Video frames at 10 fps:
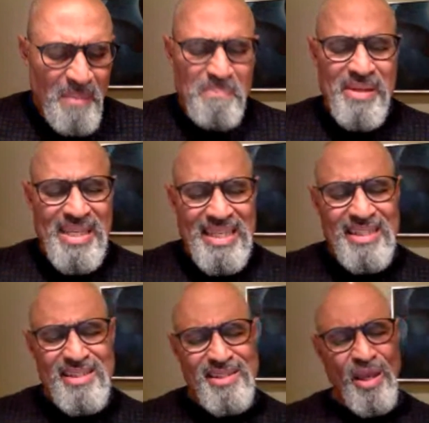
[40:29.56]
Being
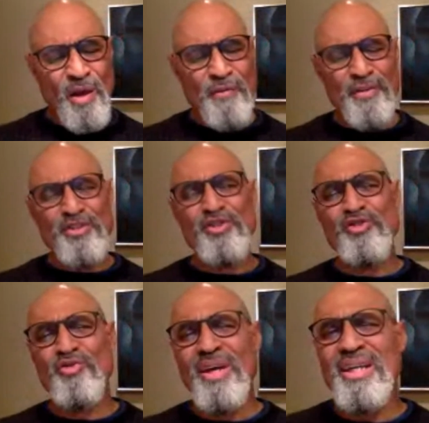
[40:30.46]
itself a
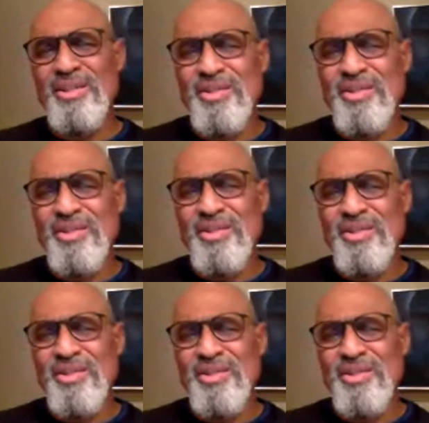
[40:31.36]
stranger